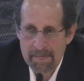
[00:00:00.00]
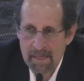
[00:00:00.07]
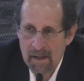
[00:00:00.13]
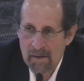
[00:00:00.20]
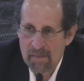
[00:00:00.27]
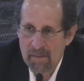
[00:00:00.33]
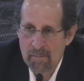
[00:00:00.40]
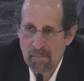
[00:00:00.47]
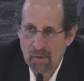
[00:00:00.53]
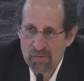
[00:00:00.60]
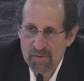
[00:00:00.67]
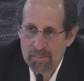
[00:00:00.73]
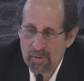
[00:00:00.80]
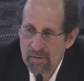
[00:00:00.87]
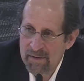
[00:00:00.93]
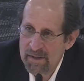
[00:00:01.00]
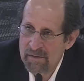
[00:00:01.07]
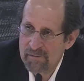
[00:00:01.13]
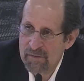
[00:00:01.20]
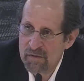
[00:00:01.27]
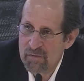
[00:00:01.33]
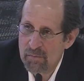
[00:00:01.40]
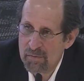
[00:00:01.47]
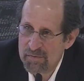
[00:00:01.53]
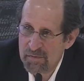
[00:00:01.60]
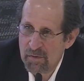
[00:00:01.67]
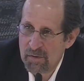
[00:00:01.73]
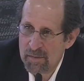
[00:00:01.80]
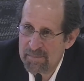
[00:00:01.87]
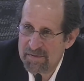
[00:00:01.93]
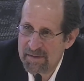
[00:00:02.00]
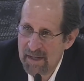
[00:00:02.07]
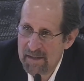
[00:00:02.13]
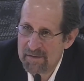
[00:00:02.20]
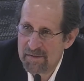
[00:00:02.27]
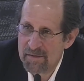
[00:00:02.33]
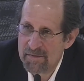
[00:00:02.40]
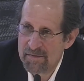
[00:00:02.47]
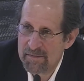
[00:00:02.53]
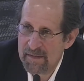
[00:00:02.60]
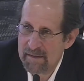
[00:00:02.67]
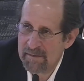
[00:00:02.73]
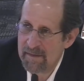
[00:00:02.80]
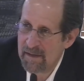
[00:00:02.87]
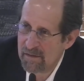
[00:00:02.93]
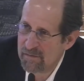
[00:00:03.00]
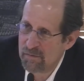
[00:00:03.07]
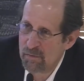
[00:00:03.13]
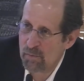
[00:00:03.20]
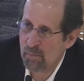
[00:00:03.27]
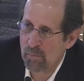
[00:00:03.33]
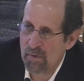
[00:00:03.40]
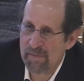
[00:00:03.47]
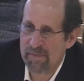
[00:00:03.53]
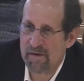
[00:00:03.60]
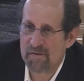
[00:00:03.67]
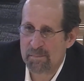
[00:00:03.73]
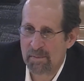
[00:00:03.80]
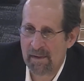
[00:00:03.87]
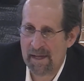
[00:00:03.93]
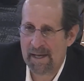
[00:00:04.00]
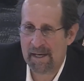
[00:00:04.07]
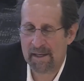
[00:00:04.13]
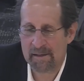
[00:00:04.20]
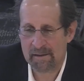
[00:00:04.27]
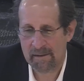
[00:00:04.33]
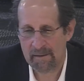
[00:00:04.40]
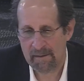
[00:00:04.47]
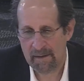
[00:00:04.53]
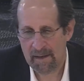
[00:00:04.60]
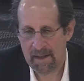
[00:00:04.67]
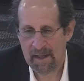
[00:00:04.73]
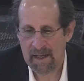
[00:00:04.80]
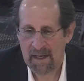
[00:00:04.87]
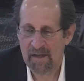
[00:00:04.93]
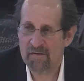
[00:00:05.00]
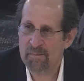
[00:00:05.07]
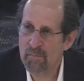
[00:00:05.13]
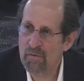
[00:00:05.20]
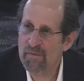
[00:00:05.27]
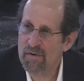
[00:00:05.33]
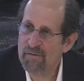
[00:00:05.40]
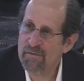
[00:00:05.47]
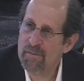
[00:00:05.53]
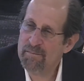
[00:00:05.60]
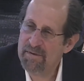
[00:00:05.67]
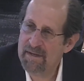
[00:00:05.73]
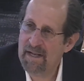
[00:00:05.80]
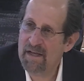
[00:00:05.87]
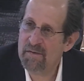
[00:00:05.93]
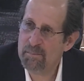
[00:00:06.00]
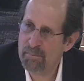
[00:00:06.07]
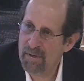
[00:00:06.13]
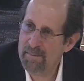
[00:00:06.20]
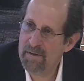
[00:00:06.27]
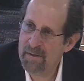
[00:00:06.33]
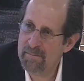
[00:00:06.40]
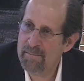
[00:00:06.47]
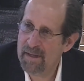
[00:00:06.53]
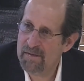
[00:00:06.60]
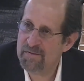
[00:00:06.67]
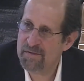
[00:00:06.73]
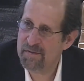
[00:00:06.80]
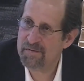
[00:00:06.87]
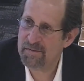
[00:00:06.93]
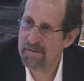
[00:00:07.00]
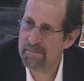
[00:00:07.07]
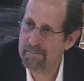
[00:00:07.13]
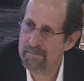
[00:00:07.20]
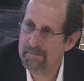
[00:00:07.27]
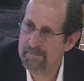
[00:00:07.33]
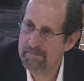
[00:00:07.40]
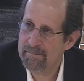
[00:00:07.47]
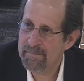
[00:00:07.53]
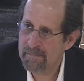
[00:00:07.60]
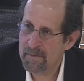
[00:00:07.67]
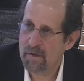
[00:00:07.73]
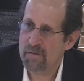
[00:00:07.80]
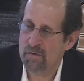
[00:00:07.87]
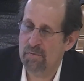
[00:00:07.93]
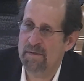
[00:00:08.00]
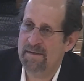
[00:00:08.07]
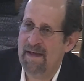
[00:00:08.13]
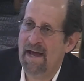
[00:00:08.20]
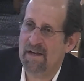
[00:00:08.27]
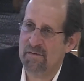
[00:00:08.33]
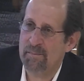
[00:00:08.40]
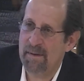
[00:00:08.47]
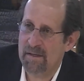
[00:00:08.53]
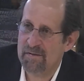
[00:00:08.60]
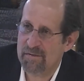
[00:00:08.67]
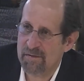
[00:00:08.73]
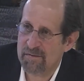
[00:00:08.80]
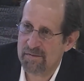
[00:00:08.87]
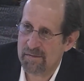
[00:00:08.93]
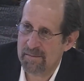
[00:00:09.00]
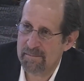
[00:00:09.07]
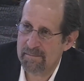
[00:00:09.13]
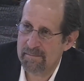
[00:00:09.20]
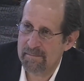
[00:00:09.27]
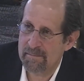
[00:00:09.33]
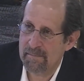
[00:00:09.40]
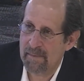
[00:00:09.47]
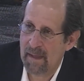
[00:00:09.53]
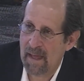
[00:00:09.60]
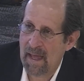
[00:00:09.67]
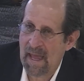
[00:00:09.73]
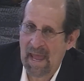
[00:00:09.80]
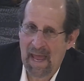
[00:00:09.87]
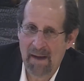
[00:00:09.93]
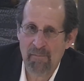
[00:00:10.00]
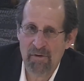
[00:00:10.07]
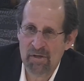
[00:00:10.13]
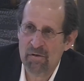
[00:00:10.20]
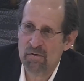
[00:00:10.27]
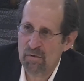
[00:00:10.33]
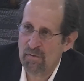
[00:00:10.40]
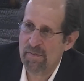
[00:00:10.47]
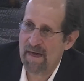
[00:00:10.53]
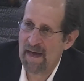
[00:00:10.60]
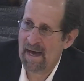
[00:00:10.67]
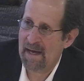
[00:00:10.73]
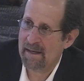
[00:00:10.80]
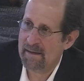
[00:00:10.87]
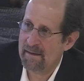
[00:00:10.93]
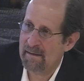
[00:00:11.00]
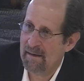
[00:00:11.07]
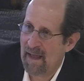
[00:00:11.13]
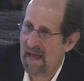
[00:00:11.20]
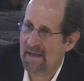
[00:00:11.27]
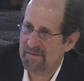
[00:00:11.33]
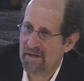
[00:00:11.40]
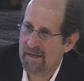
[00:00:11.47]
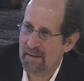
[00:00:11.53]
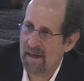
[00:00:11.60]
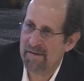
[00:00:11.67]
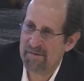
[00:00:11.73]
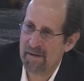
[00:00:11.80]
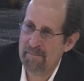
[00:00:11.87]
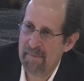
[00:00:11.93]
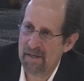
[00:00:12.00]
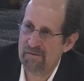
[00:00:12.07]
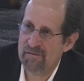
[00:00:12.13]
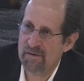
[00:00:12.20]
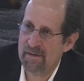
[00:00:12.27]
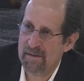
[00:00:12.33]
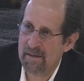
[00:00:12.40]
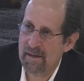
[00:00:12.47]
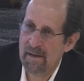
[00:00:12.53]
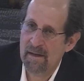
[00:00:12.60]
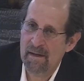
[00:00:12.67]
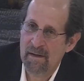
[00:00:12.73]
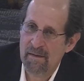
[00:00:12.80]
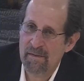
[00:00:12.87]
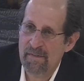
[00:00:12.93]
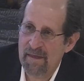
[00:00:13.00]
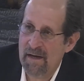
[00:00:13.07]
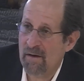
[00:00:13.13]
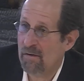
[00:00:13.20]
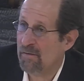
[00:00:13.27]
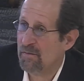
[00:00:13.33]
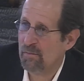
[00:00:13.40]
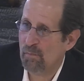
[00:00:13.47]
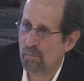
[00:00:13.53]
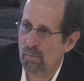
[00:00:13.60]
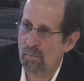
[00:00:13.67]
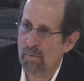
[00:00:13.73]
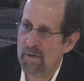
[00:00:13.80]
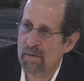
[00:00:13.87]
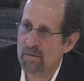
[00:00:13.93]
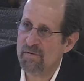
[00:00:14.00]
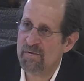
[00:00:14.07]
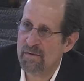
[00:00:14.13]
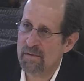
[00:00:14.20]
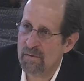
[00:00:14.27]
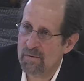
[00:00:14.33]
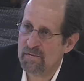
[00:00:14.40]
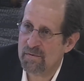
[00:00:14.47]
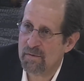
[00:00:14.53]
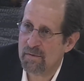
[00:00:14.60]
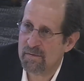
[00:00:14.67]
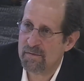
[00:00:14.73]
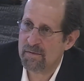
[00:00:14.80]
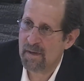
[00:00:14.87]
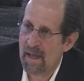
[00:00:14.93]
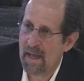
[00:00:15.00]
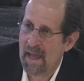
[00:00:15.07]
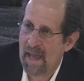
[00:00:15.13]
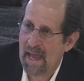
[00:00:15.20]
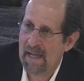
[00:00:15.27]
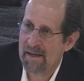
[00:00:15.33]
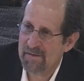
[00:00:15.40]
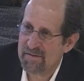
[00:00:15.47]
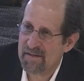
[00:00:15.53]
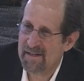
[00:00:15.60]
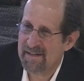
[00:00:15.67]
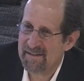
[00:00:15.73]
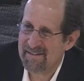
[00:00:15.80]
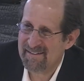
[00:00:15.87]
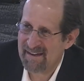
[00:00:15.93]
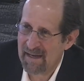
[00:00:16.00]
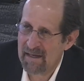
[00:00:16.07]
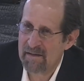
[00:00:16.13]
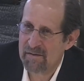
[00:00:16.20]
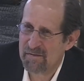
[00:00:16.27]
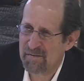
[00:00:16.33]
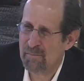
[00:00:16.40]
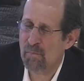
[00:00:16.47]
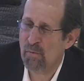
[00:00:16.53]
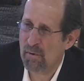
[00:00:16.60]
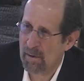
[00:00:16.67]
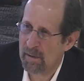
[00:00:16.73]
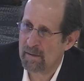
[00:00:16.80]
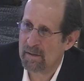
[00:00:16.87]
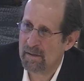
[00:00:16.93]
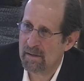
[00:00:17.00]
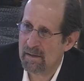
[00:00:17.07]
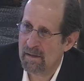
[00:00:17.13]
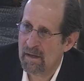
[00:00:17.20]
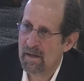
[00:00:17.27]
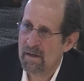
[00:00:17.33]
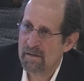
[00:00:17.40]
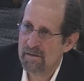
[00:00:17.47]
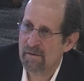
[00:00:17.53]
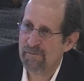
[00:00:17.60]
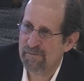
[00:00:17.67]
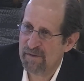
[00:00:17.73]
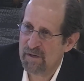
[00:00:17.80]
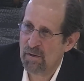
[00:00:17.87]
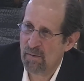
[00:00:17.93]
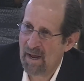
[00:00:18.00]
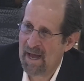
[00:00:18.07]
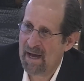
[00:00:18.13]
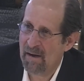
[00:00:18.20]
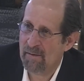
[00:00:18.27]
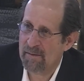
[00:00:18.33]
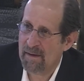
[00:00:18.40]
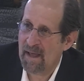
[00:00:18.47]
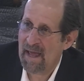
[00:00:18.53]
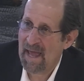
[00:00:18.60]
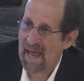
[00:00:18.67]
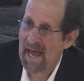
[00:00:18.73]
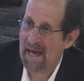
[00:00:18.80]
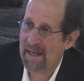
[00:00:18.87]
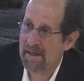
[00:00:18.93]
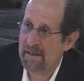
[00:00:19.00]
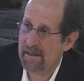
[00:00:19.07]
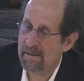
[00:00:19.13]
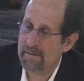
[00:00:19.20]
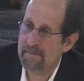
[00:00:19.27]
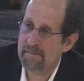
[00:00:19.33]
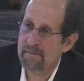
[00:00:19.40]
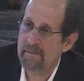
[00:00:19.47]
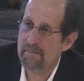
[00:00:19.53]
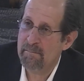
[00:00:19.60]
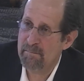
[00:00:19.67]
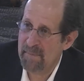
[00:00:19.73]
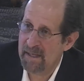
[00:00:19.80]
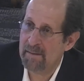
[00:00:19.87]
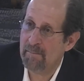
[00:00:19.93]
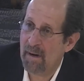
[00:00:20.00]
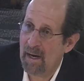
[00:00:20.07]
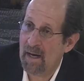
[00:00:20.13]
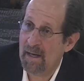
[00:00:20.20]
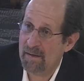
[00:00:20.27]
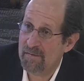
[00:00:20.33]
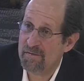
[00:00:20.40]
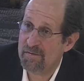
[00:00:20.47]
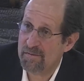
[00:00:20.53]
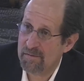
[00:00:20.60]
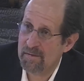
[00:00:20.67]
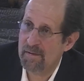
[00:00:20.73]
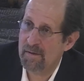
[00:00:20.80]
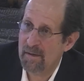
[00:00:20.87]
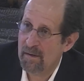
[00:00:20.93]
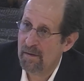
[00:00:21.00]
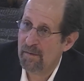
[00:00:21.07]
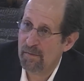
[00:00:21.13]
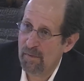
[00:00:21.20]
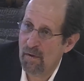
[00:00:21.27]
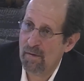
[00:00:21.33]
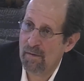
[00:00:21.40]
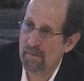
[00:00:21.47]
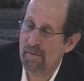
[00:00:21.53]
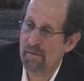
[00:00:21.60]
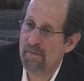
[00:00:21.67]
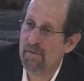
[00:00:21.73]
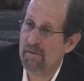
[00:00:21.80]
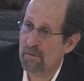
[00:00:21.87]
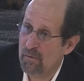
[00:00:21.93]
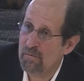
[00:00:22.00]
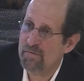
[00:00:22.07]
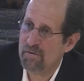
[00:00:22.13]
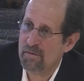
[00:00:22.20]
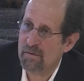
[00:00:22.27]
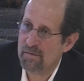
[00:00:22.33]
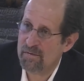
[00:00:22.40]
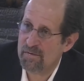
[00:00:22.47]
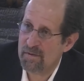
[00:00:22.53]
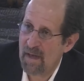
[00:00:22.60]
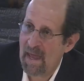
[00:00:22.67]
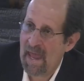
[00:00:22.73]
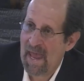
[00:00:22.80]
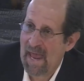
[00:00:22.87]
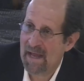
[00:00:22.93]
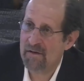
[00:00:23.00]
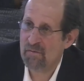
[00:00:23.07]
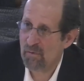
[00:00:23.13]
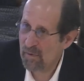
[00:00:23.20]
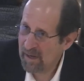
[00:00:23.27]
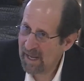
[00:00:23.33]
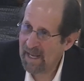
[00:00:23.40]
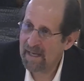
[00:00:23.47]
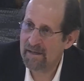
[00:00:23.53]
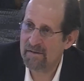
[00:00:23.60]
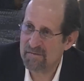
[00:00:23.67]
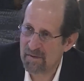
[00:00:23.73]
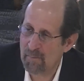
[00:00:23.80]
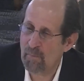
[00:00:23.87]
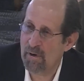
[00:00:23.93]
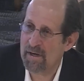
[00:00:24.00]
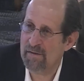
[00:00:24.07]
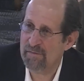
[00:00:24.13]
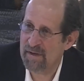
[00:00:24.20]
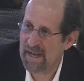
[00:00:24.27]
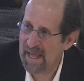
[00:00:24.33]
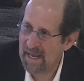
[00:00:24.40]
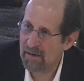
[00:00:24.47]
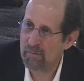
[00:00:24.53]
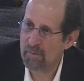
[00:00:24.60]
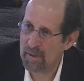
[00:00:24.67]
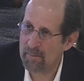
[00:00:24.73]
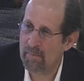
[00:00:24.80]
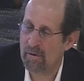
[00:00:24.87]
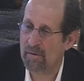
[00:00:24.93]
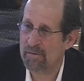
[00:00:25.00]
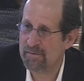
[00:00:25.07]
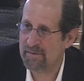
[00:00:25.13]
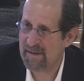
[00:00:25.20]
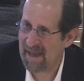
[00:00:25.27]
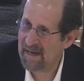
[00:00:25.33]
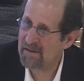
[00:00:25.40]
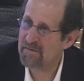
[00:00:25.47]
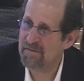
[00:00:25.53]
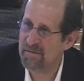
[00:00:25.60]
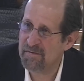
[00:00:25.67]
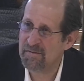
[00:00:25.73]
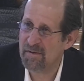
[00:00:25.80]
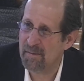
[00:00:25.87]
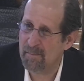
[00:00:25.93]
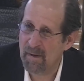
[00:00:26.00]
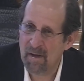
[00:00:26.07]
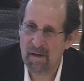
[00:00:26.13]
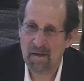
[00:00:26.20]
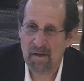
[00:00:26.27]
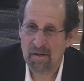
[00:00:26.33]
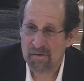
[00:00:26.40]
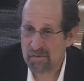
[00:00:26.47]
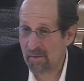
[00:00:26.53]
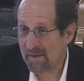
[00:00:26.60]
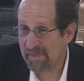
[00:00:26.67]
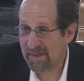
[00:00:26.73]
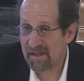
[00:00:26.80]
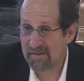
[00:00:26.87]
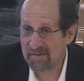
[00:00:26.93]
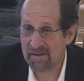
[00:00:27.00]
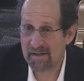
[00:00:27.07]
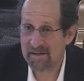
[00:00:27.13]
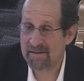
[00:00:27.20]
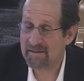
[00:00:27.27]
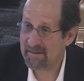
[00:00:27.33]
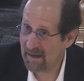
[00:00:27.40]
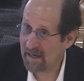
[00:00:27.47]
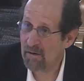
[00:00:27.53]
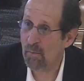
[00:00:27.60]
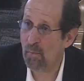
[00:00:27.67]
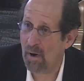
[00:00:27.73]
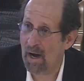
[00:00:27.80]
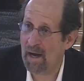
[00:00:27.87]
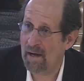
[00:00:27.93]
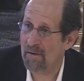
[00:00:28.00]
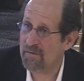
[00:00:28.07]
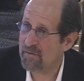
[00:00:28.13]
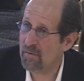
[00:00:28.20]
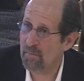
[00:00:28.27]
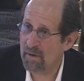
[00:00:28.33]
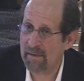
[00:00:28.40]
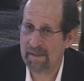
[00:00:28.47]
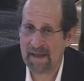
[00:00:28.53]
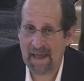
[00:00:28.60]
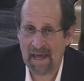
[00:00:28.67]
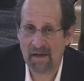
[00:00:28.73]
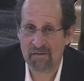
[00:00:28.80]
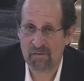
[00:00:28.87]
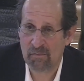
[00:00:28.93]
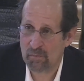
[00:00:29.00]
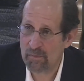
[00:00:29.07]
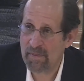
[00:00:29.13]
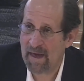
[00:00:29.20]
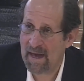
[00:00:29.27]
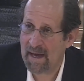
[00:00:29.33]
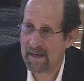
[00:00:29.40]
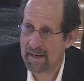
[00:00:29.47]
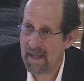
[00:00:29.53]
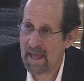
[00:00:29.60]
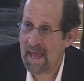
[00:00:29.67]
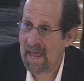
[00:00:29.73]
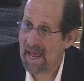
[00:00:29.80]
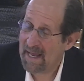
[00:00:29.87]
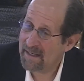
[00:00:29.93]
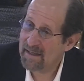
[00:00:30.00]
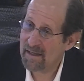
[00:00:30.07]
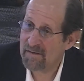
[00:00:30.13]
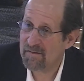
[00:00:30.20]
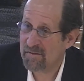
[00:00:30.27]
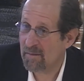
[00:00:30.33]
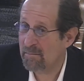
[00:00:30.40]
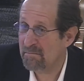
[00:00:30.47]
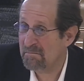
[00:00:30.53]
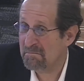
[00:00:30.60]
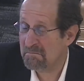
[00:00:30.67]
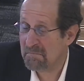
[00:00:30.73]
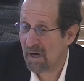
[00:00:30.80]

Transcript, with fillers: the multiple individual circumstances. The issue with this plan is moving from today's premium-based system to a tax-based system. And when you do that, as I mentioned, there's winners and losers. And it's going to take some work to figure out how to minimize the losers and create somewhat of an equitable tax system. So I think it's going to take a while to really hash through that and get some